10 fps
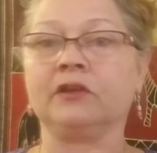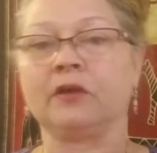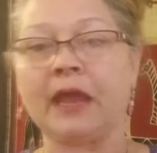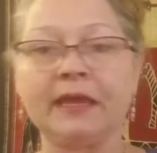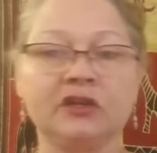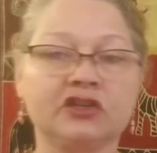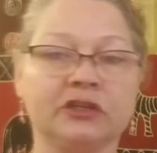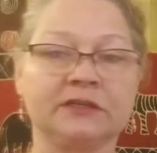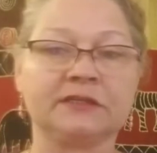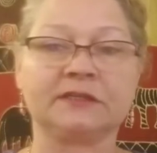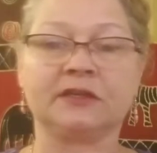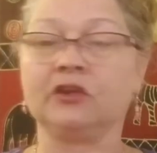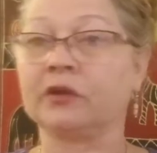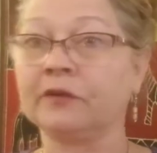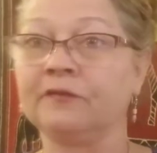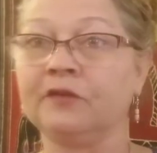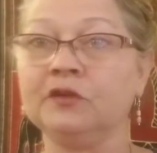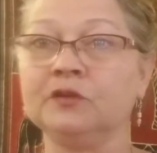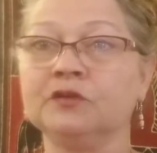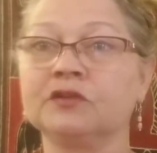you're anxious, you're
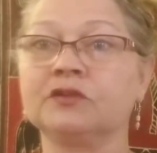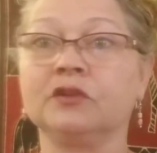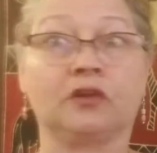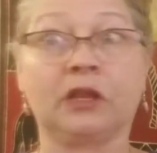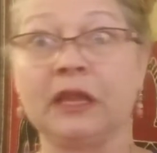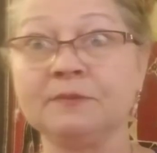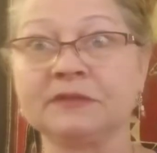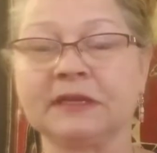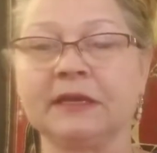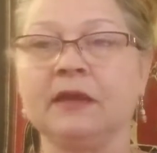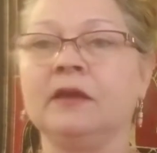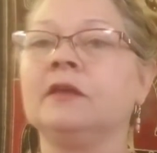confused, you're clumsy.